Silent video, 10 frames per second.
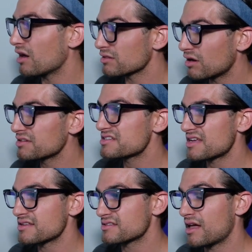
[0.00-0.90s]
along the
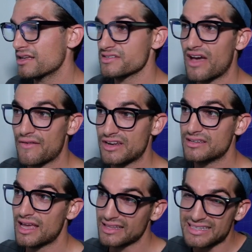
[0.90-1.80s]
same lines of having
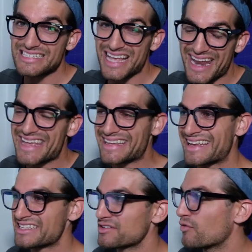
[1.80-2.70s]
at least that eight
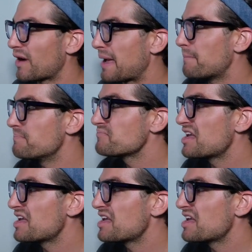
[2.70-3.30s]
gigs of RAM.